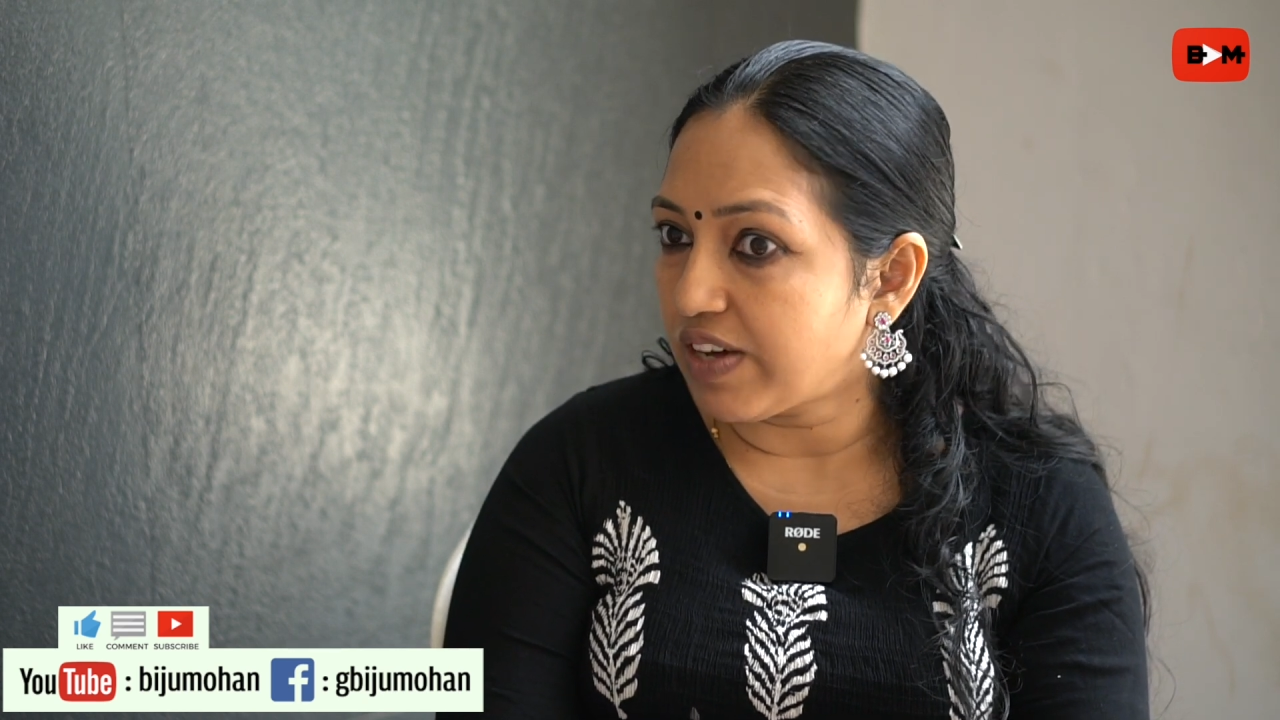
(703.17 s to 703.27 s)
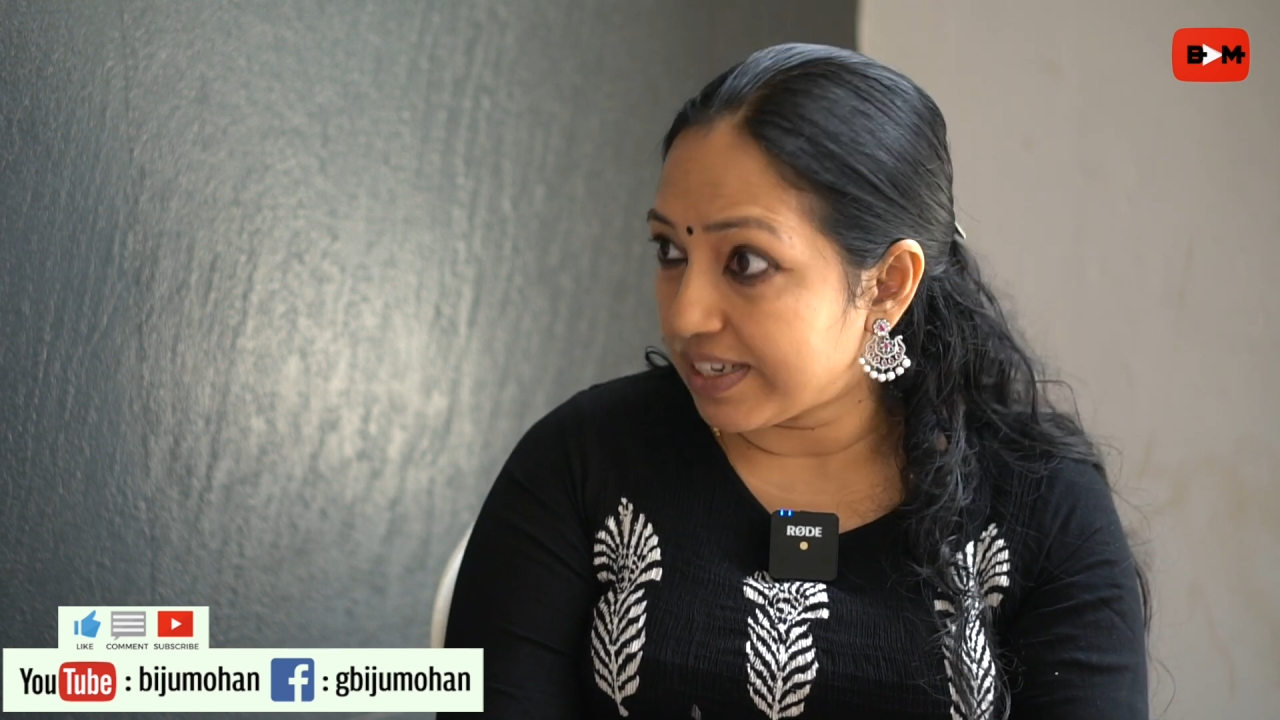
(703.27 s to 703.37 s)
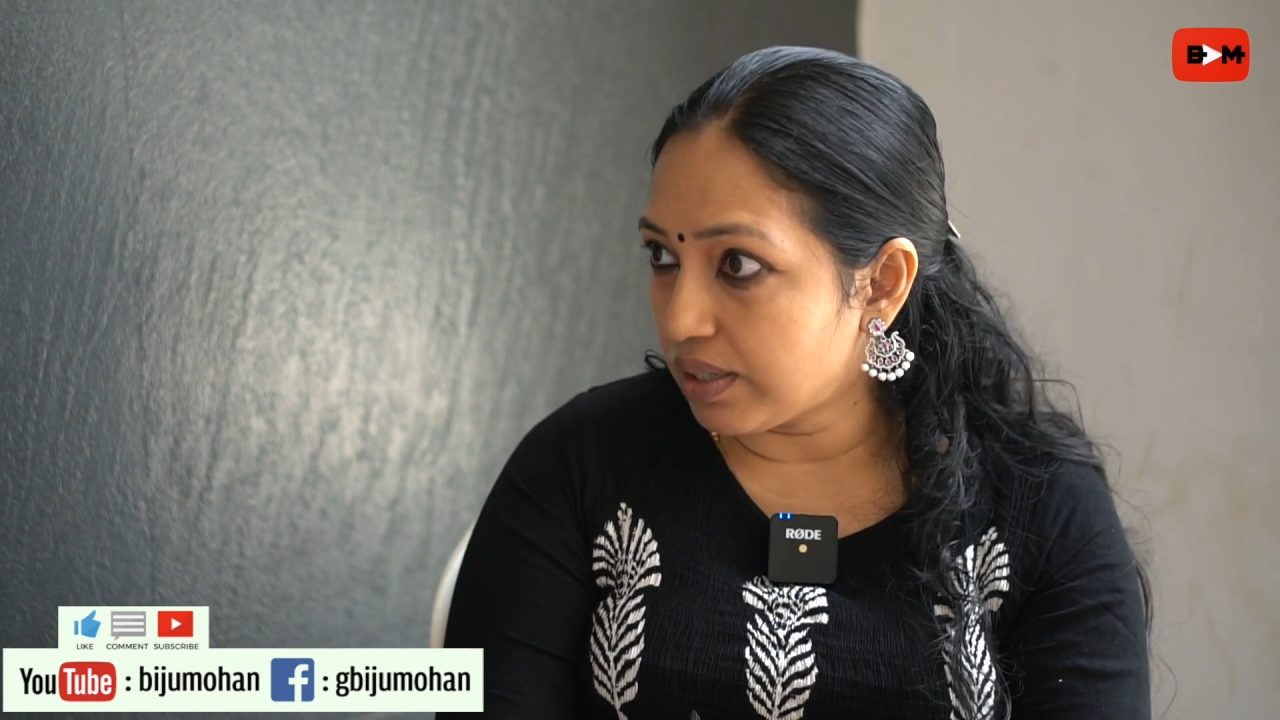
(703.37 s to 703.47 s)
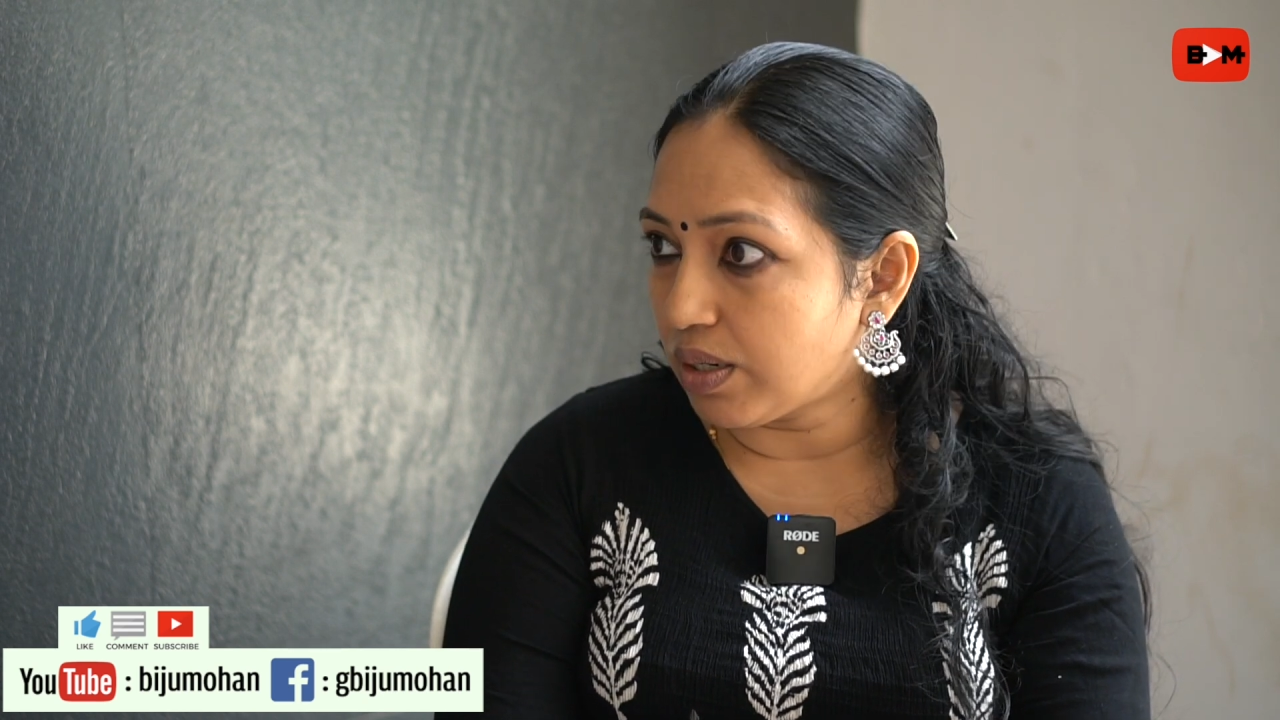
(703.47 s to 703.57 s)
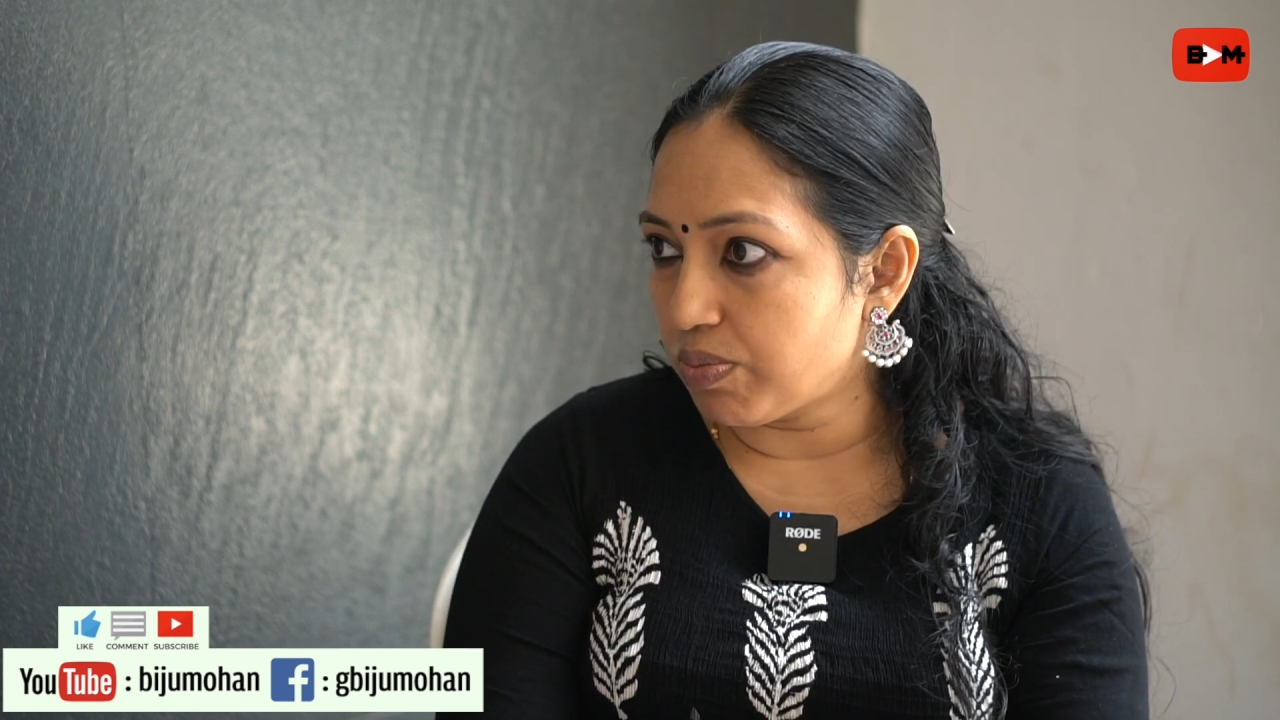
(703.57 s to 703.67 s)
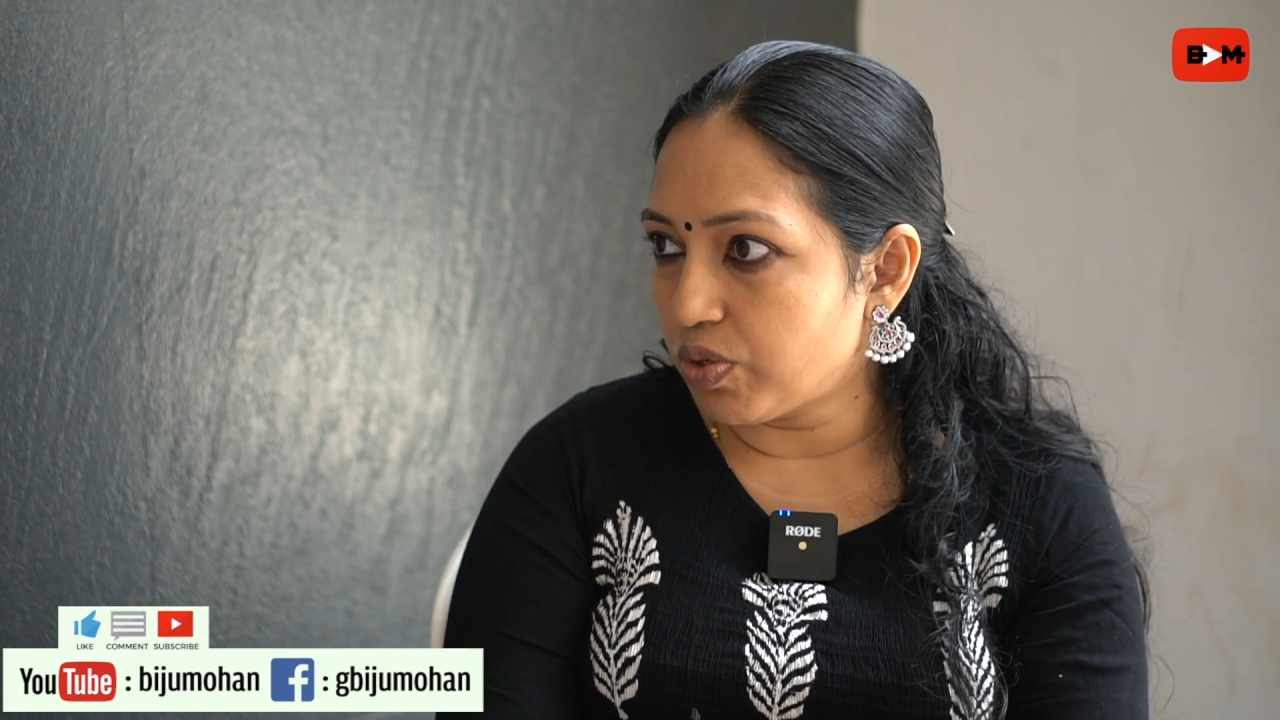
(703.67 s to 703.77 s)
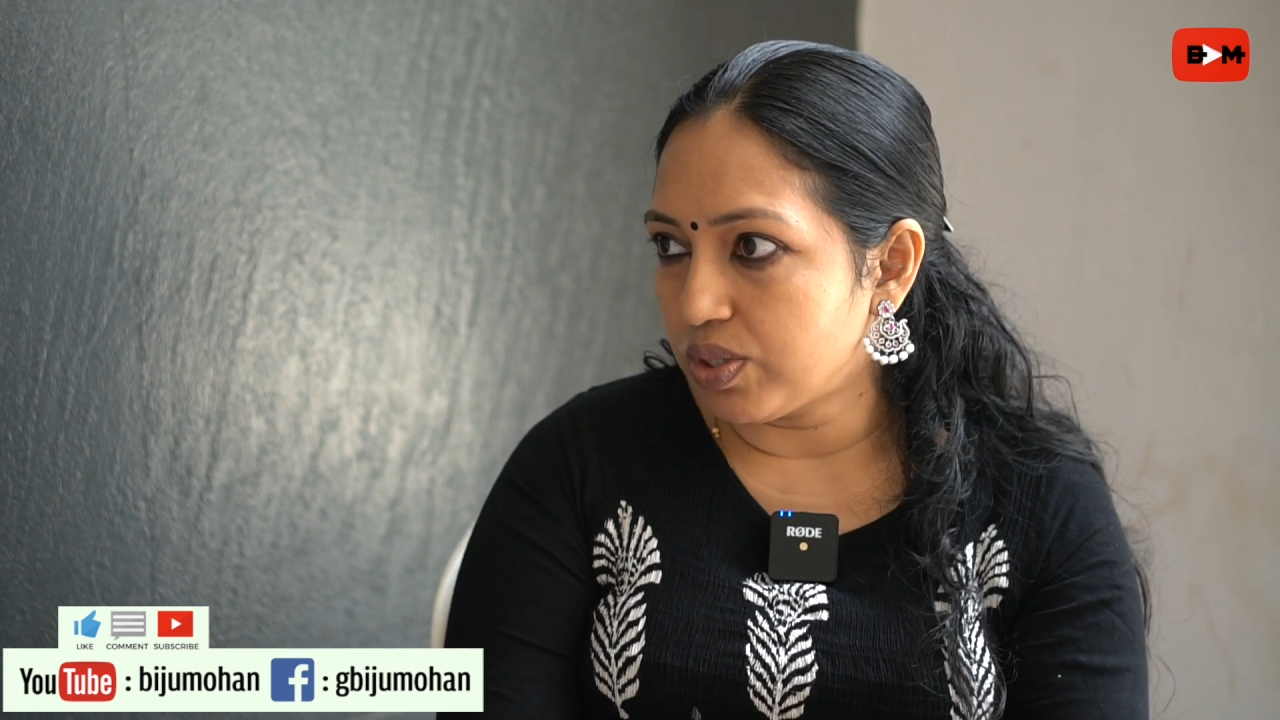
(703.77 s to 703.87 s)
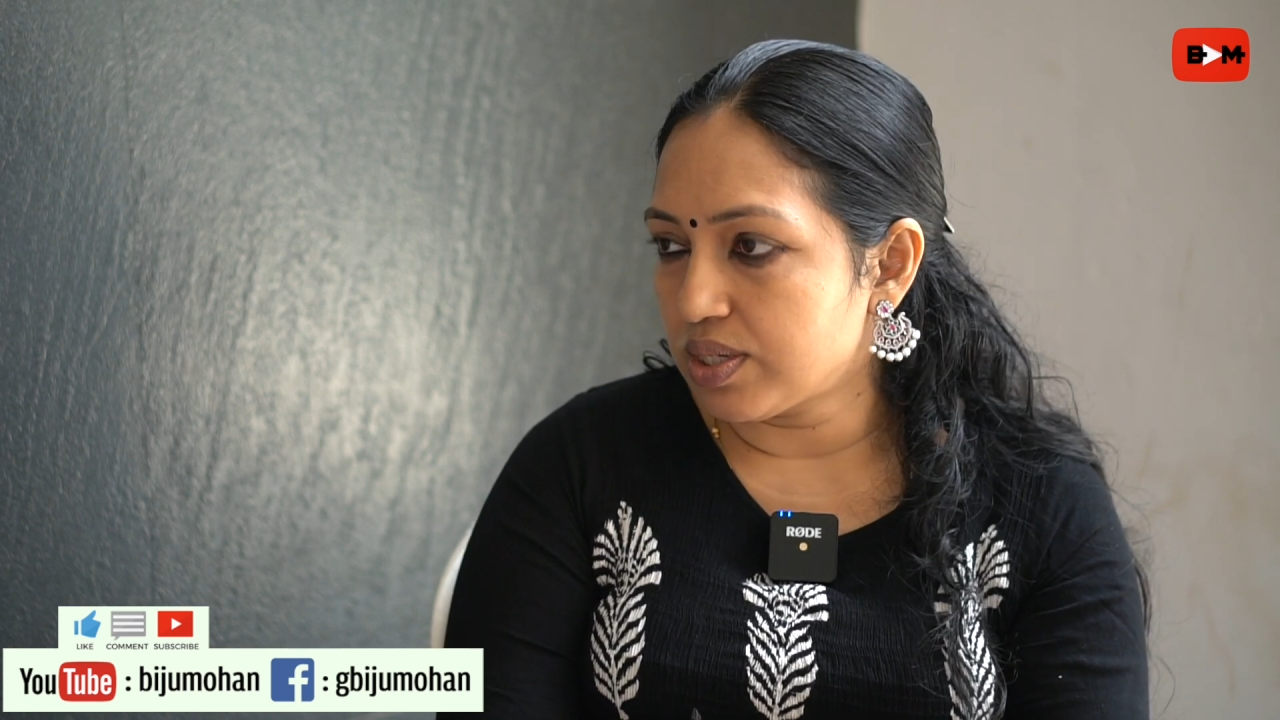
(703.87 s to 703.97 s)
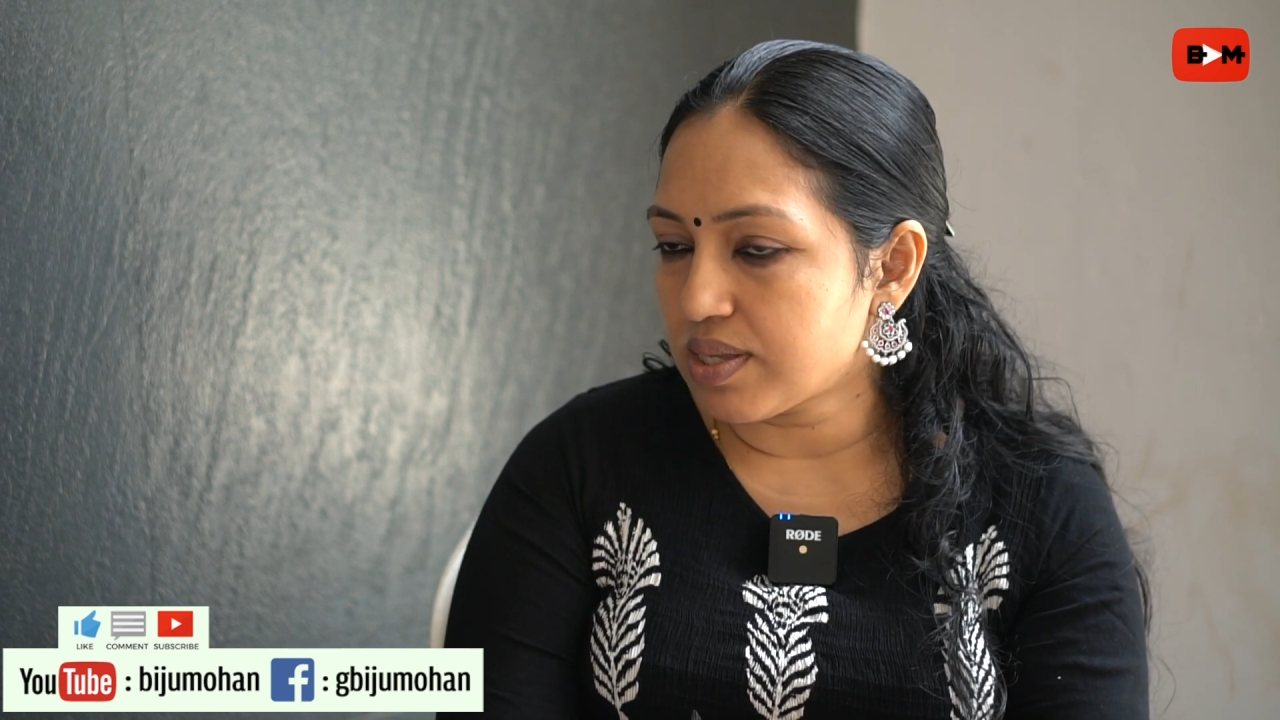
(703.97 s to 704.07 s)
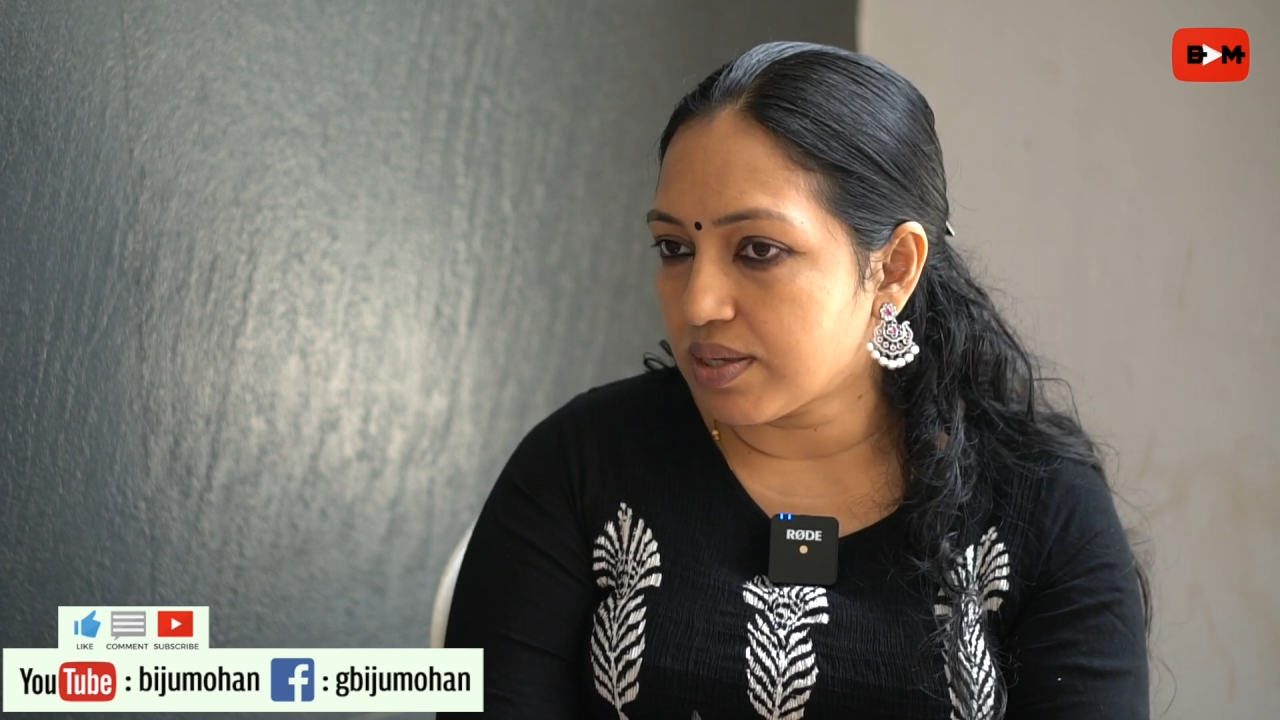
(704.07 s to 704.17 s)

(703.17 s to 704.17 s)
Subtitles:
working communities,